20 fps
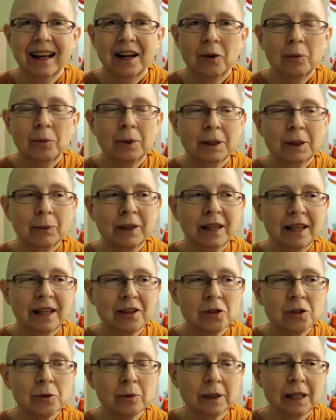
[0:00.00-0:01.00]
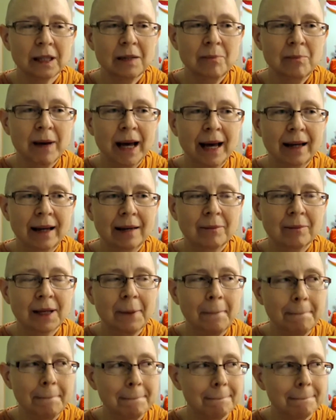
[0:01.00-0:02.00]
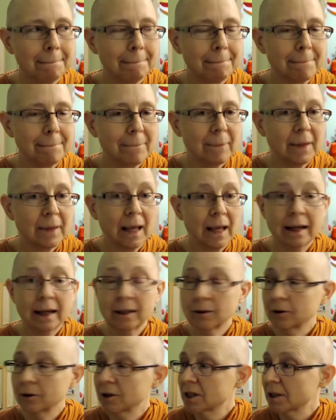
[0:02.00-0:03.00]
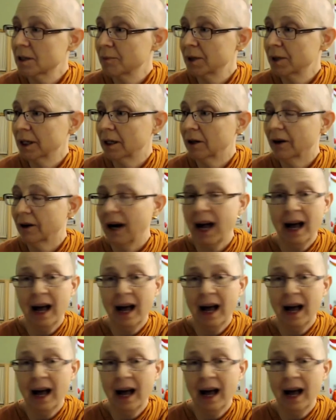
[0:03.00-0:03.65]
When things are really bad, I'm like, I can learn something here.